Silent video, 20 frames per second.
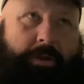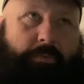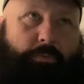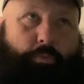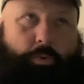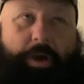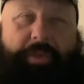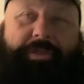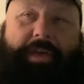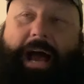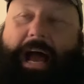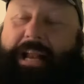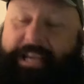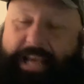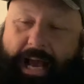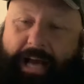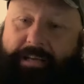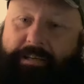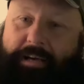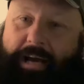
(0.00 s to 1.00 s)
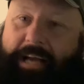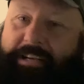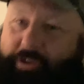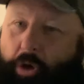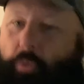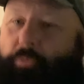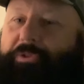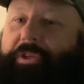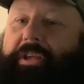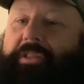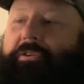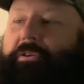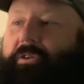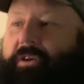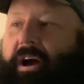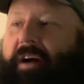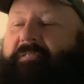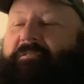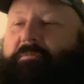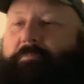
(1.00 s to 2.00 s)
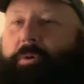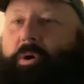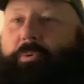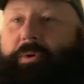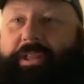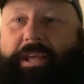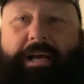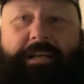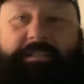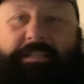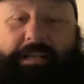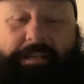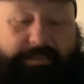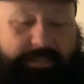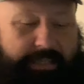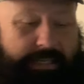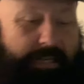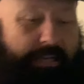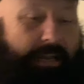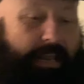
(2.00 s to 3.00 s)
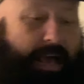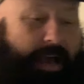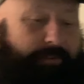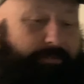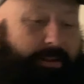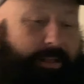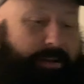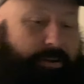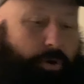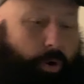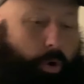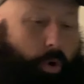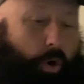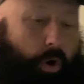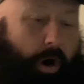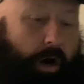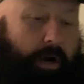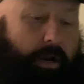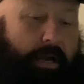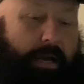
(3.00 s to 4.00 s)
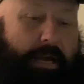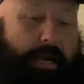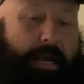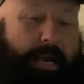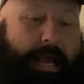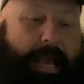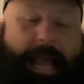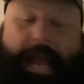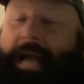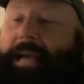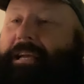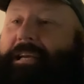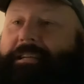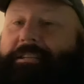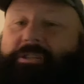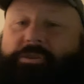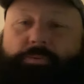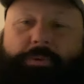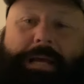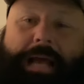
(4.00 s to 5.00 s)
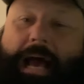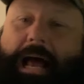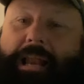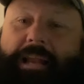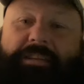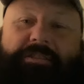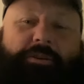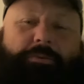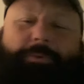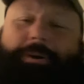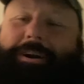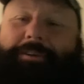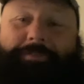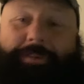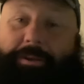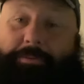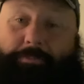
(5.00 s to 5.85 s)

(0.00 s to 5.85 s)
with that yet. I don't think they're comfortable with snc Lavalin or Atkins Realis or whatever they